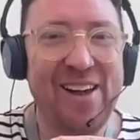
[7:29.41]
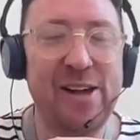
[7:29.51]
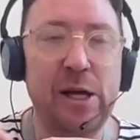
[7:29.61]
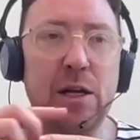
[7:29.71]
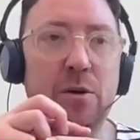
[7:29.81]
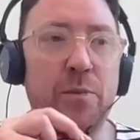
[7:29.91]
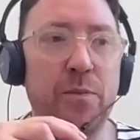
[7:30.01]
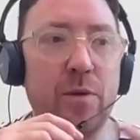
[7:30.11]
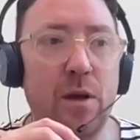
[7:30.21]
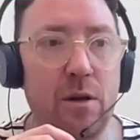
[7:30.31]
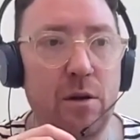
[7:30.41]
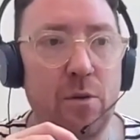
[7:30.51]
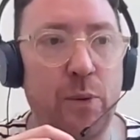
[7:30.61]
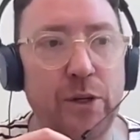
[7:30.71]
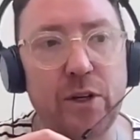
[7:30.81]

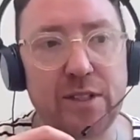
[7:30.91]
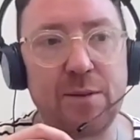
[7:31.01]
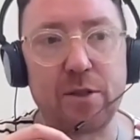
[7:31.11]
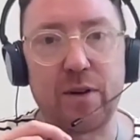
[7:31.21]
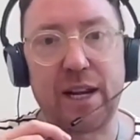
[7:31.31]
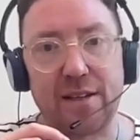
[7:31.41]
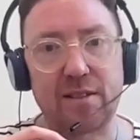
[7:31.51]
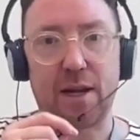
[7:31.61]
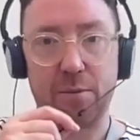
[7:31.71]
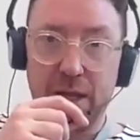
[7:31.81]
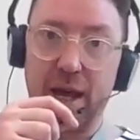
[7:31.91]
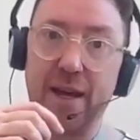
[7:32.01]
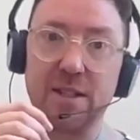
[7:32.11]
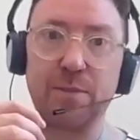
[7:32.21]
Seemed a really exciting place.